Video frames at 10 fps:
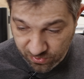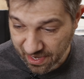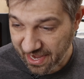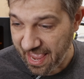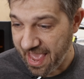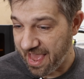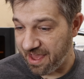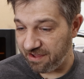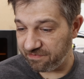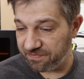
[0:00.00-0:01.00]
do I
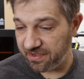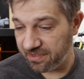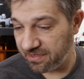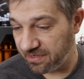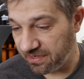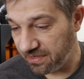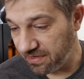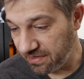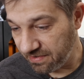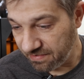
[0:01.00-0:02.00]
have
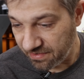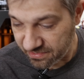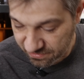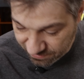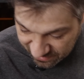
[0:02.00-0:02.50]
some